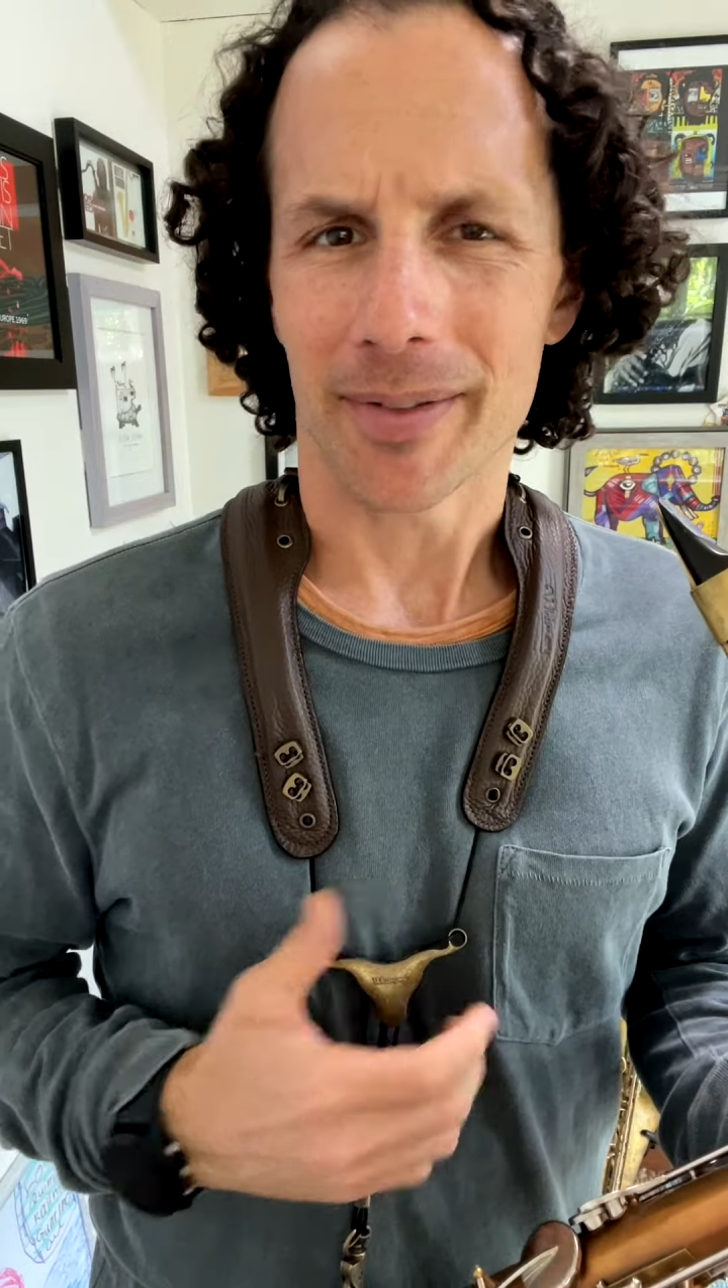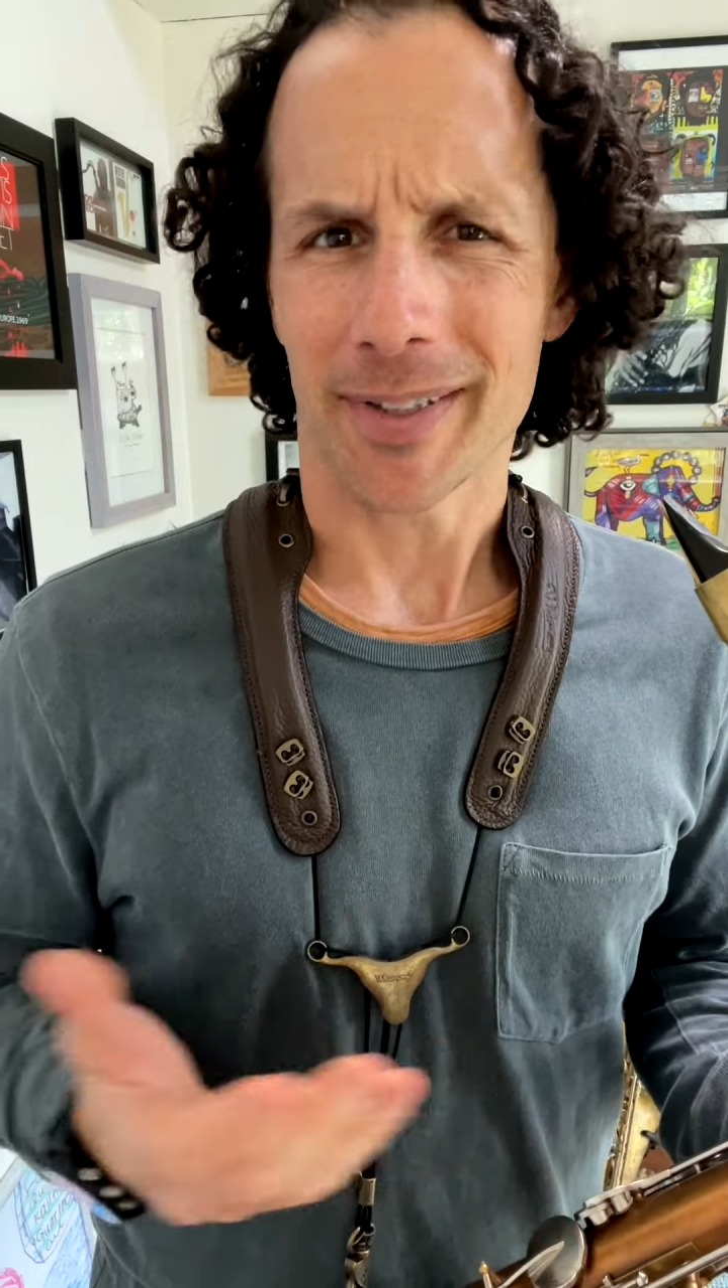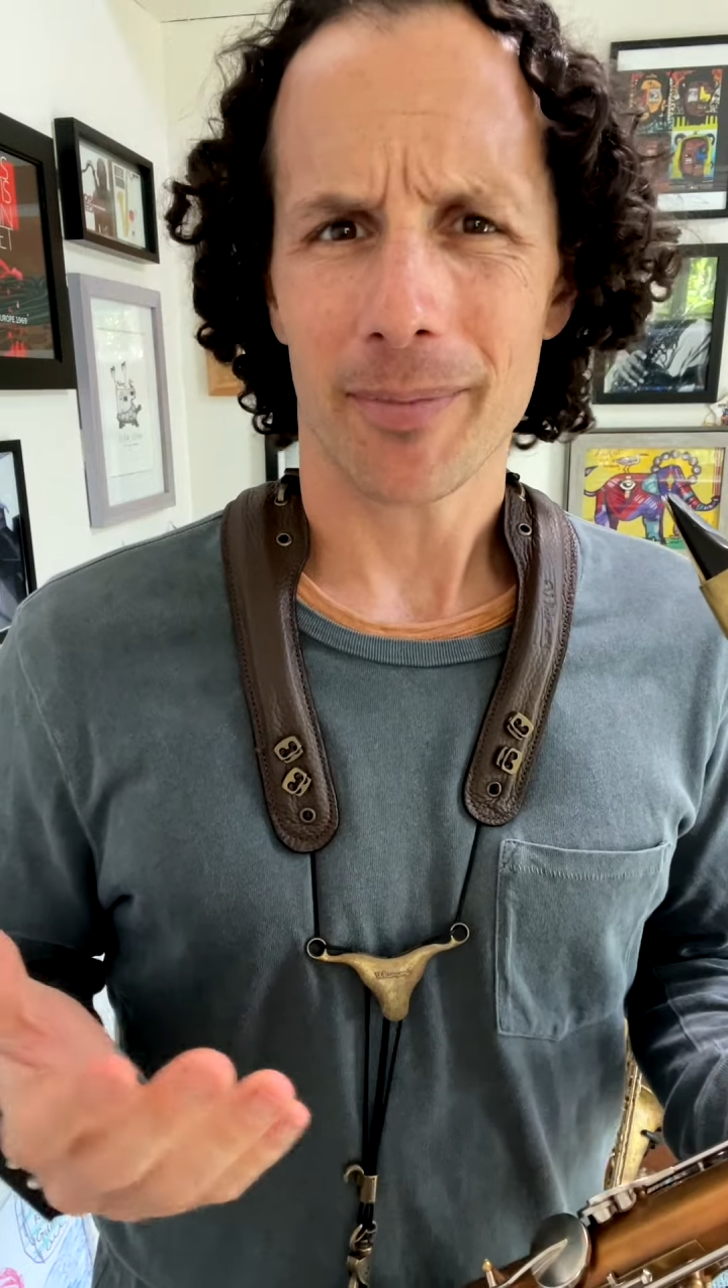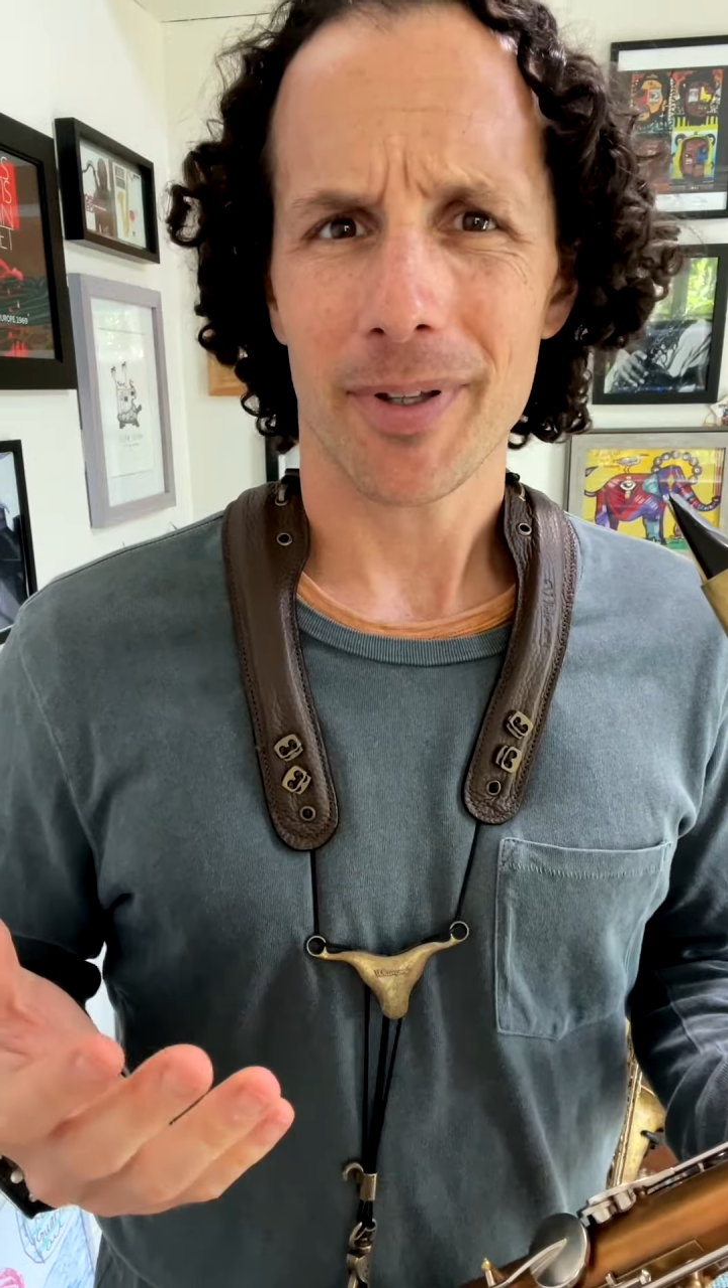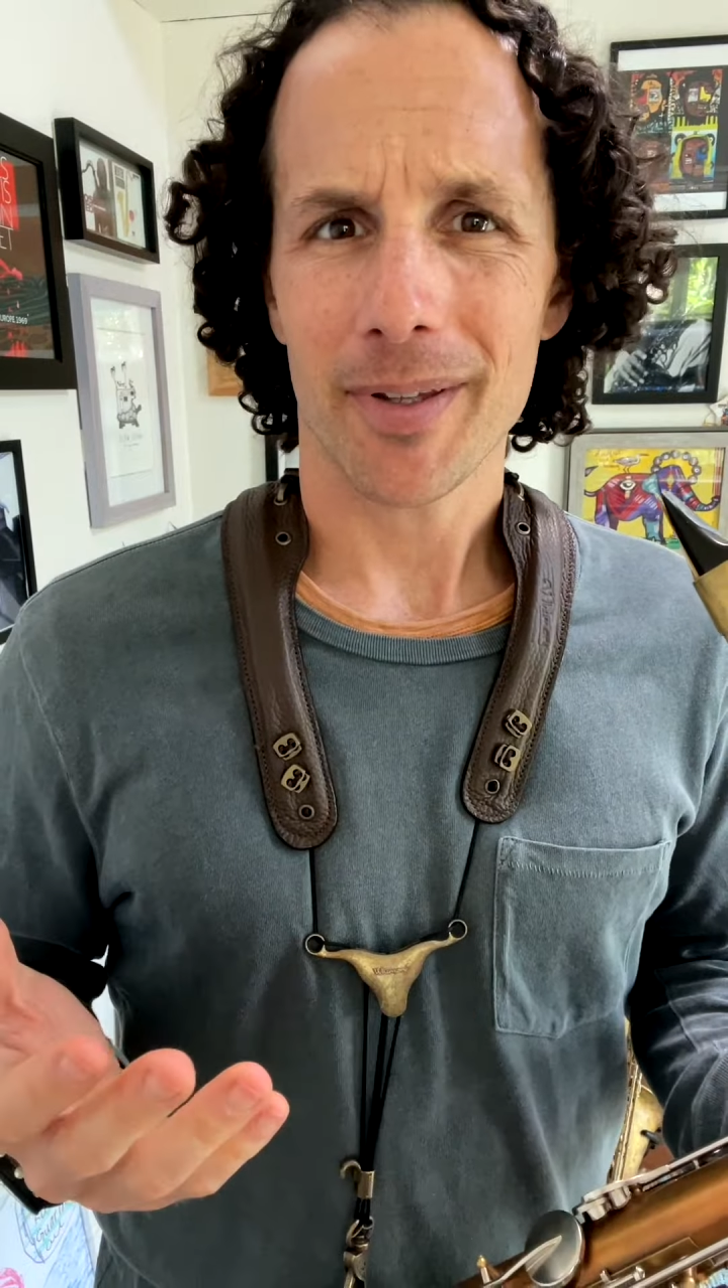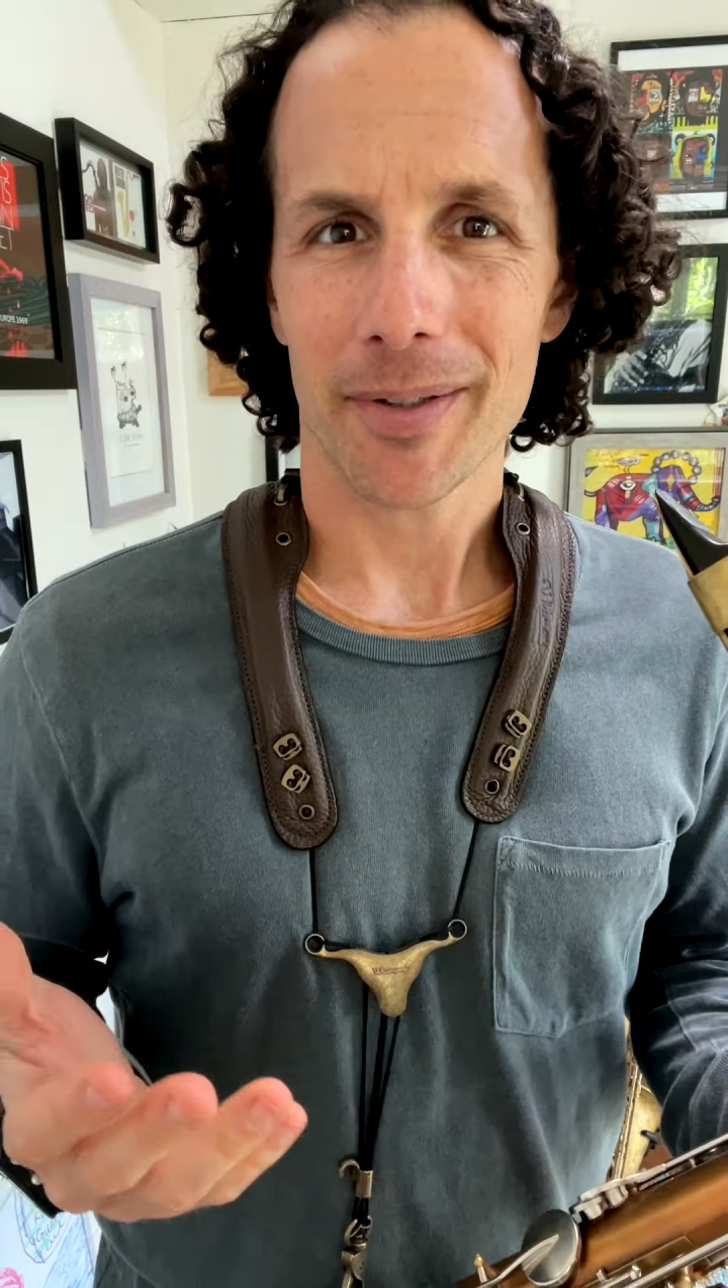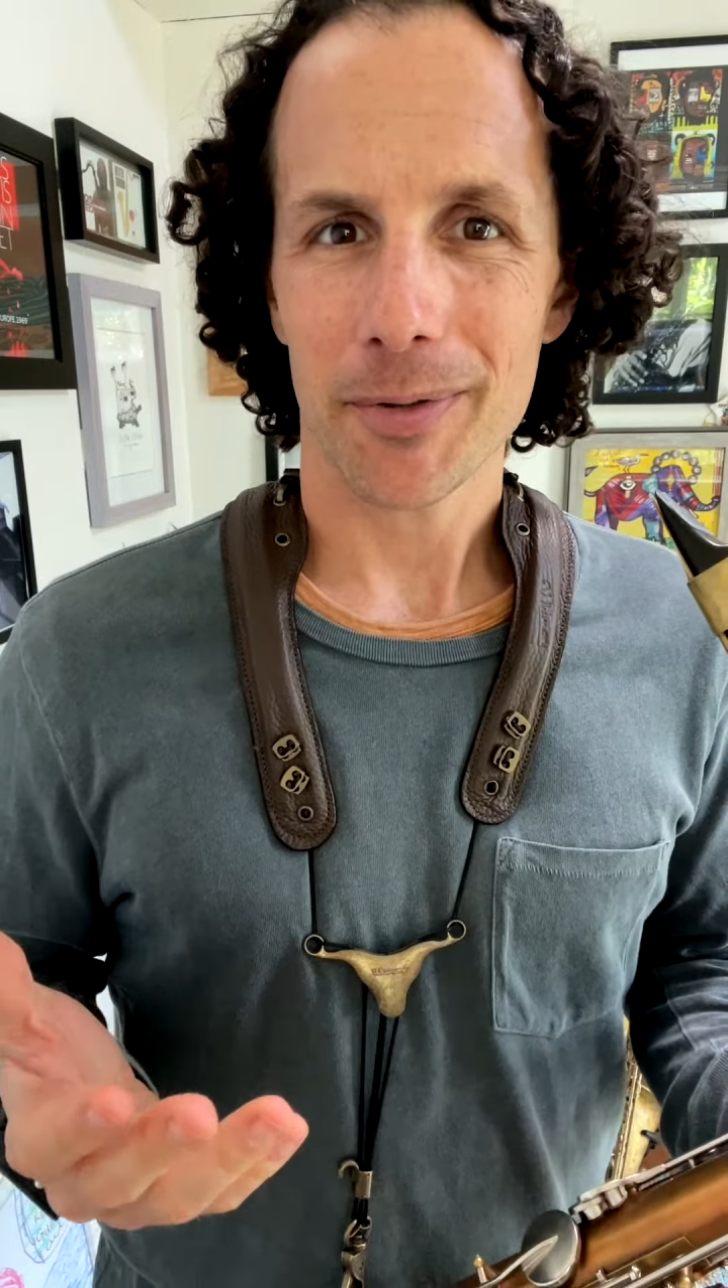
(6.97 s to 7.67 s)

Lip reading: Is everything a